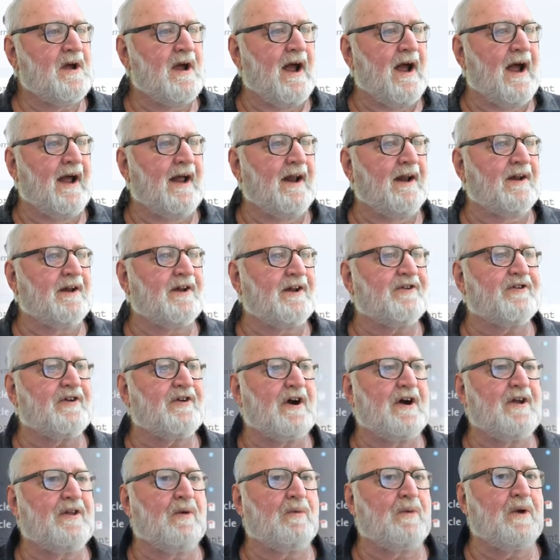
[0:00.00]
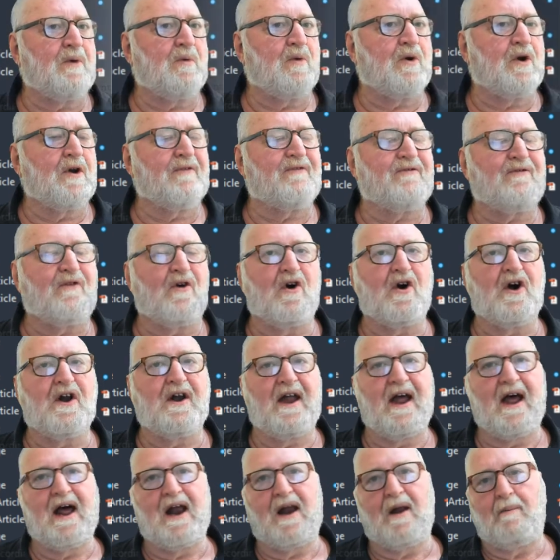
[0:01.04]
and let's say that we want to find
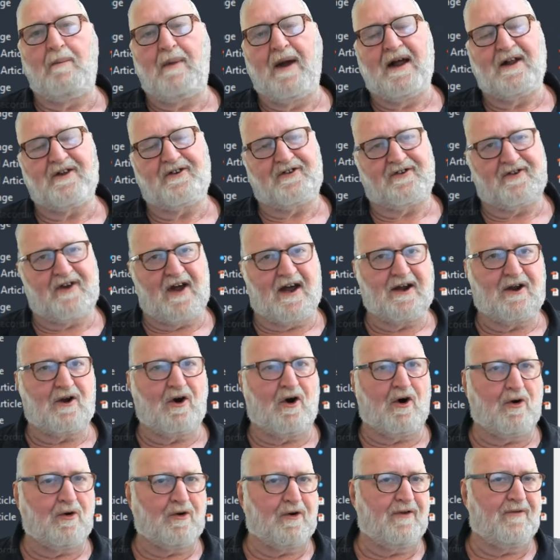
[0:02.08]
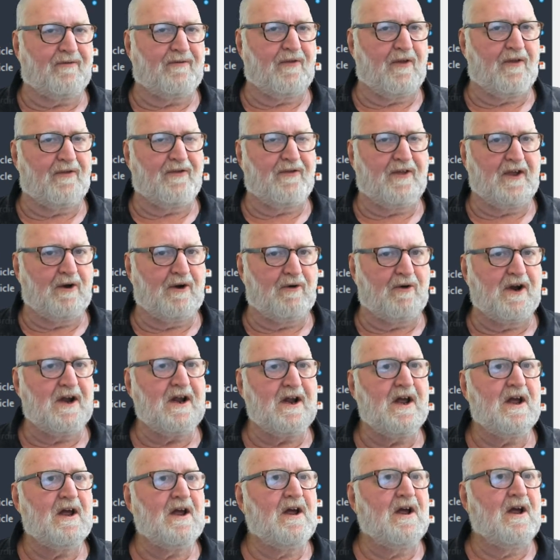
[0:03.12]
out about stakeholder
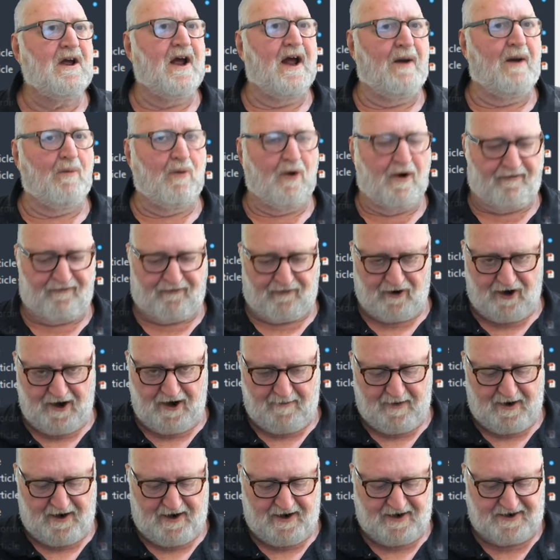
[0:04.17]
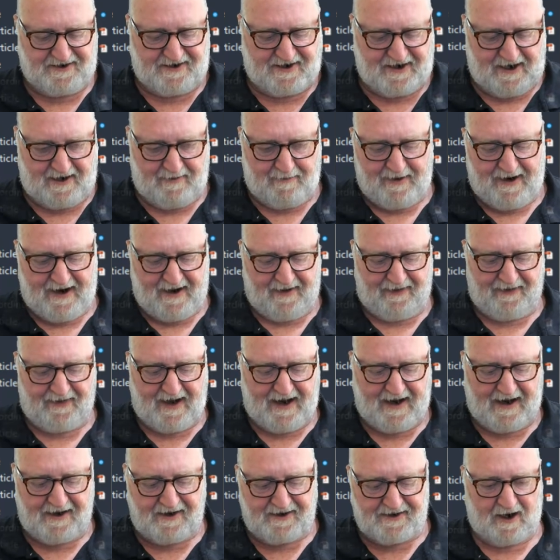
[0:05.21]
theory and what Freeman has said about
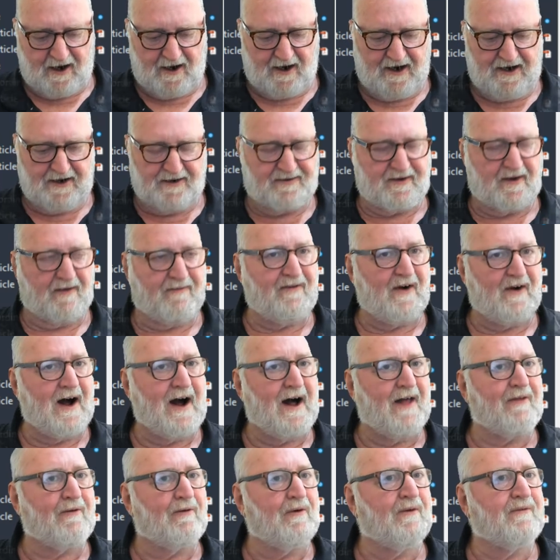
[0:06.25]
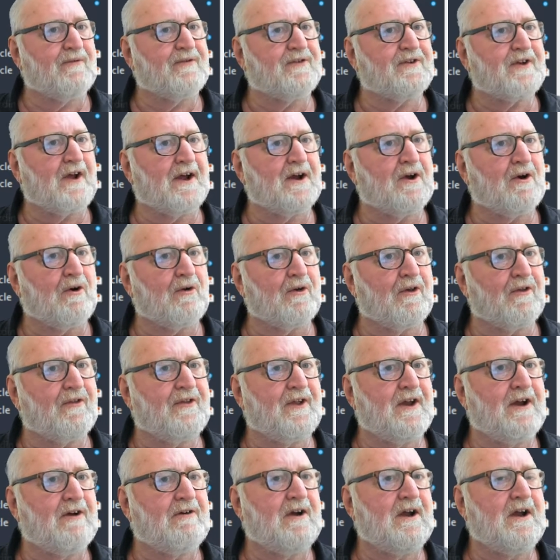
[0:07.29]
that. He's the father of stakeholder
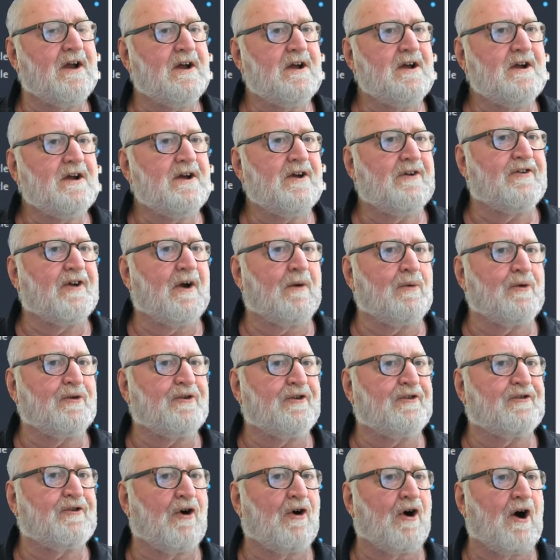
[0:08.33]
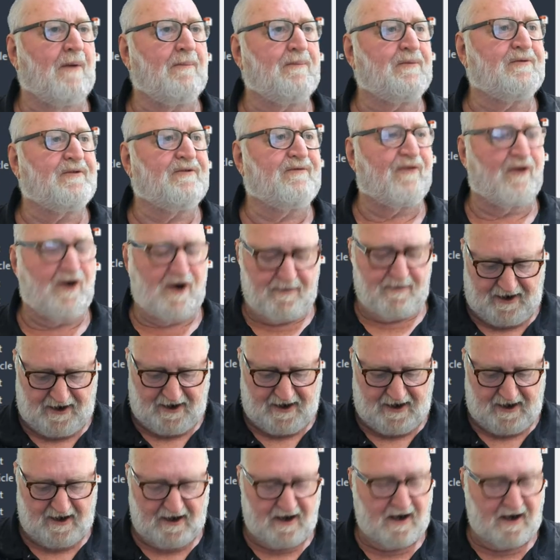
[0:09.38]
theory. So we'll just type Freeman